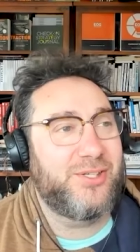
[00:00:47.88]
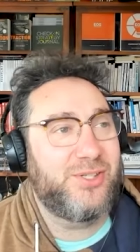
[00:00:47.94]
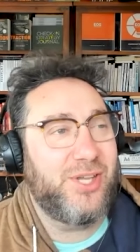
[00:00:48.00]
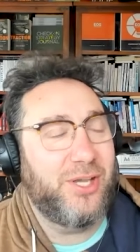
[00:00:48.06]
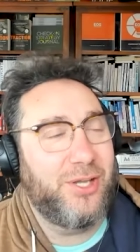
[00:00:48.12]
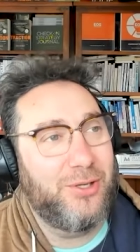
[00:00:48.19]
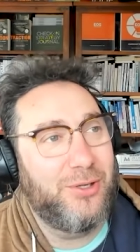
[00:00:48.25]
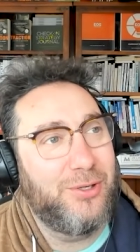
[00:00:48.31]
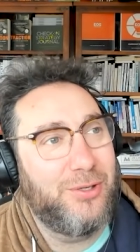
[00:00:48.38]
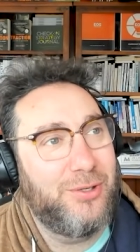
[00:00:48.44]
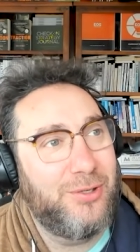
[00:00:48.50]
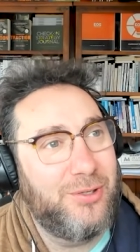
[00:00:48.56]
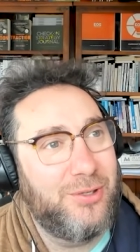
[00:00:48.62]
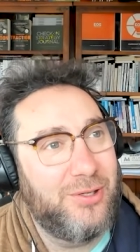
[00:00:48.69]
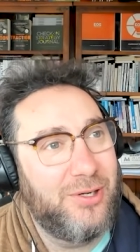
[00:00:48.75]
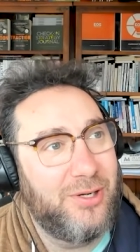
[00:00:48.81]
So
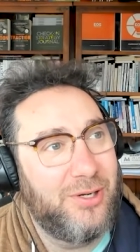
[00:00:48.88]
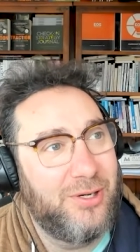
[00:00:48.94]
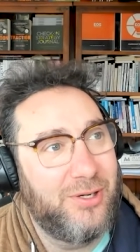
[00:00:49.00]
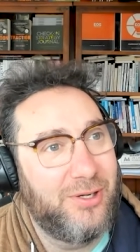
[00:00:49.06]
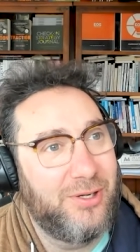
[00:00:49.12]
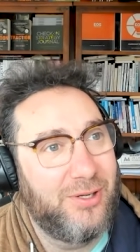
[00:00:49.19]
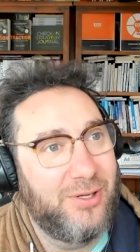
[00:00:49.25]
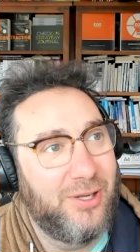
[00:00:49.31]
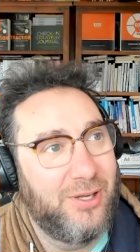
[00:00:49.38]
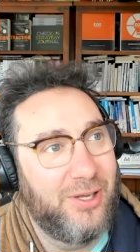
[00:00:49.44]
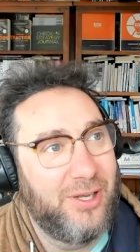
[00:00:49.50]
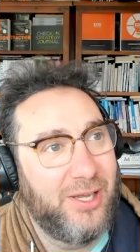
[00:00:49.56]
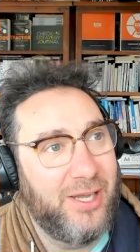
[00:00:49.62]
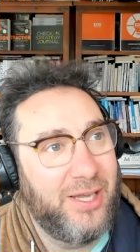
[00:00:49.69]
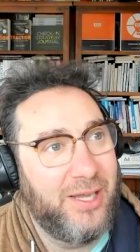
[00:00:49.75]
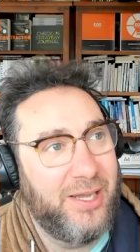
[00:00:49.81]

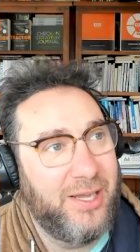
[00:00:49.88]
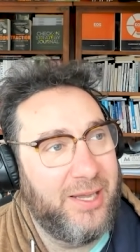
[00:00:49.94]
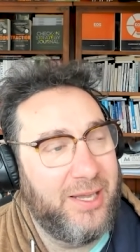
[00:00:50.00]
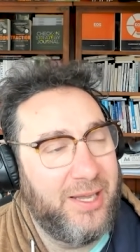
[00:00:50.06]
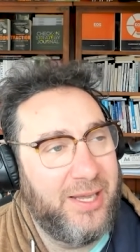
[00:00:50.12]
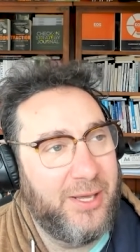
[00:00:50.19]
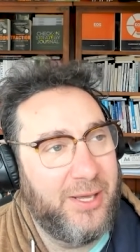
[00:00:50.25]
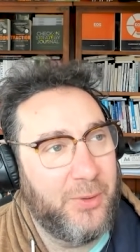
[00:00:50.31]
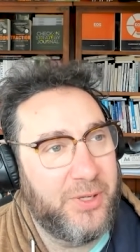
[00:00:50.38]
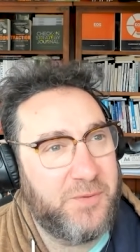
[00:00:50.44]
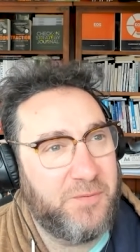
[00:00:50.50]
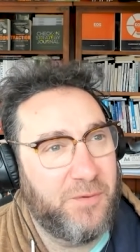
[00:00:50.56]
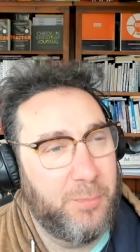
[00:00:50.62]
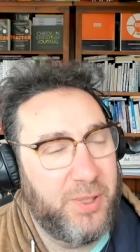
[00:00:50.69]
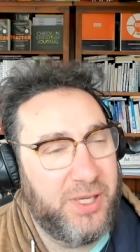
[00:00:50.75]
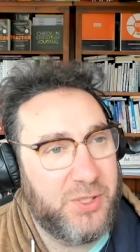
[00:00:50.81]
EOS
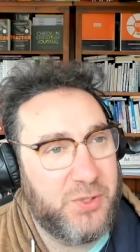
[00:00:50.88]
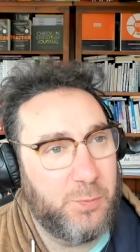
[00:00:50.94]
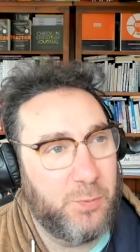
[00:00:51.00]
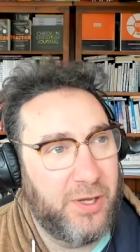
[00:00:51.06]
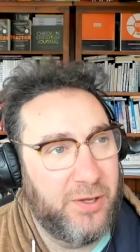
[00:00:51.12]
for me is